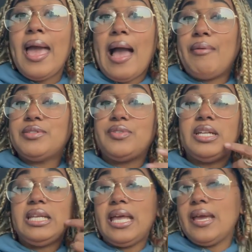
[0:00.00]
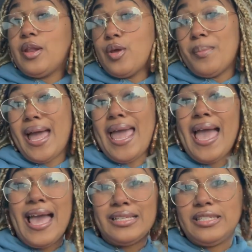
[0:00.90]
I was really laying on my
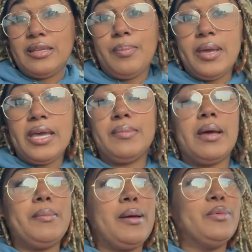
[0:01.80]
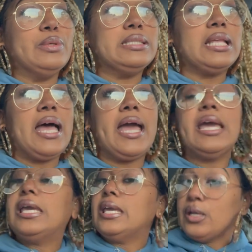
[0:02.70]
ass in the bed, and my mama was
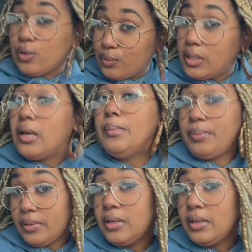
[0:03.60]
like, get on up